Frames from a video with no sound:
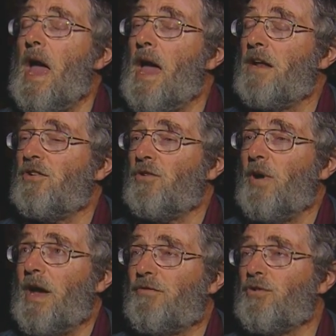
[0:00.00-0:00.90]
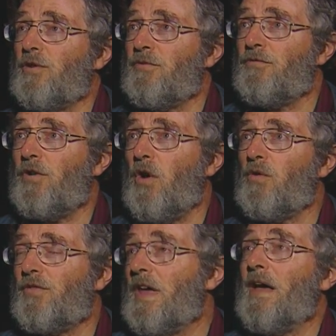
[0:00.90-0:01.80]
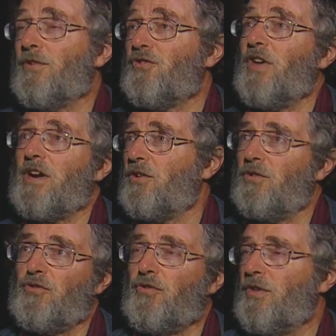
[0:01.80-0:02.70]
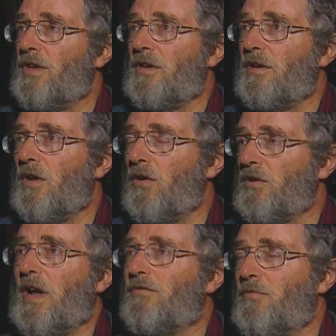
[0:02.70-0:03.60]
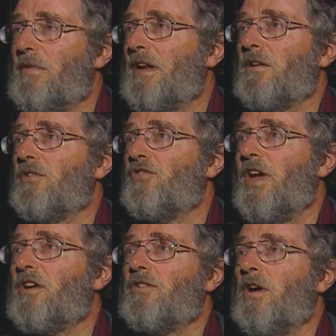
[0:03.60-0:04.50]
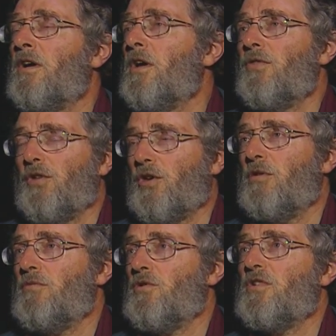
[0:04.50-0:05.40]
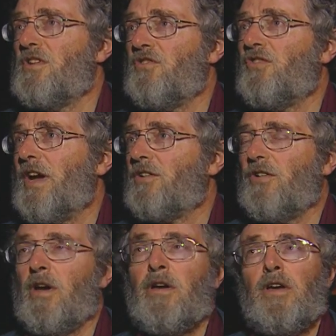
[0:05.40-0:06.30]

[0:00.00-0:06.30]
And you have to involve the other sectors, the non-governmental sector, the community sector,